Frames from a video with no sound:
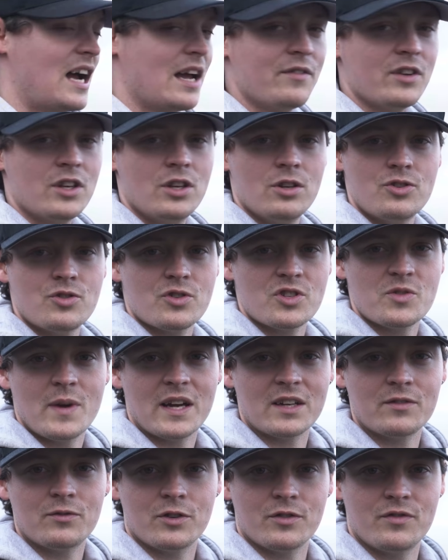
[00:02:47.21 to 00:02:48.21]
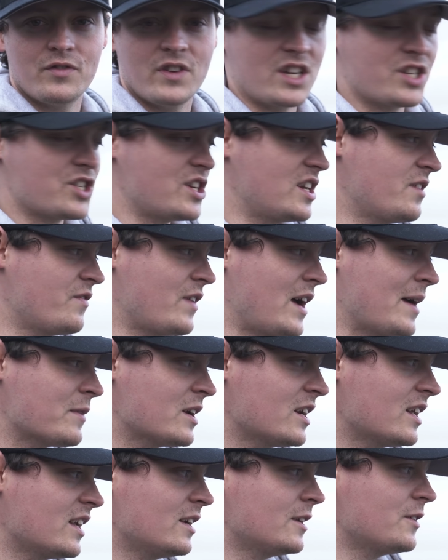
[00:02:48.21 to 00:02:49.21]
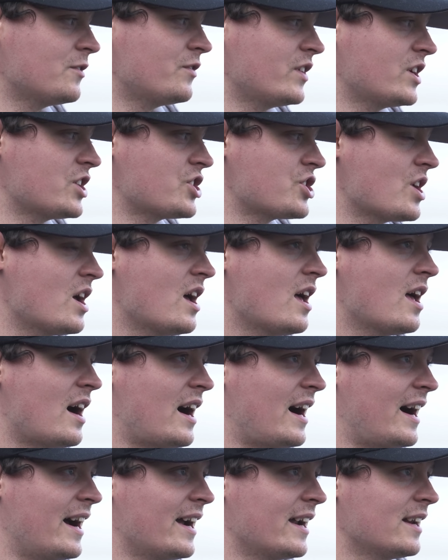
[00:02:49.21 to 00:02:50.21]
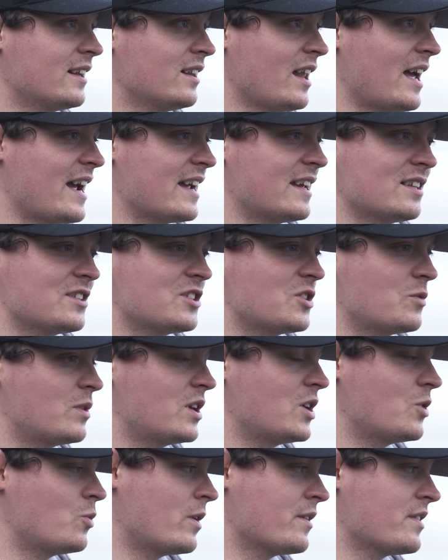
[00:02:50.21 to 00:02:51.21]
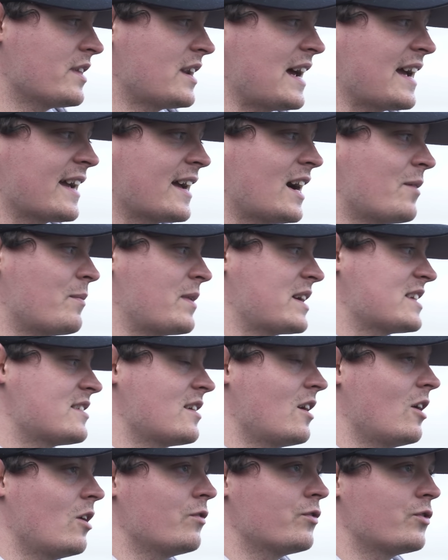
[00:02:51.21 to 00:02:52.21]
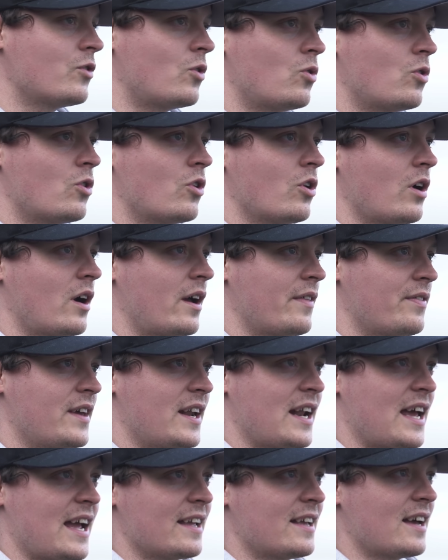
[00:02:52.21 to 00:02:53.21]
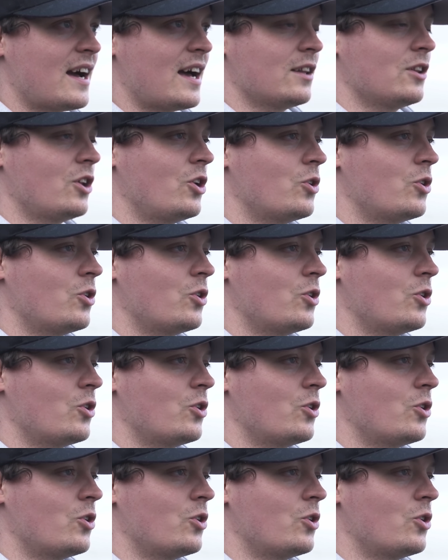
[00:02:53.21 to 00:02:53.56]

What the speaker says: I have a huge respect for fish, and if I'm gonna eat a fish, I'd like it to be one that I got myself or that I got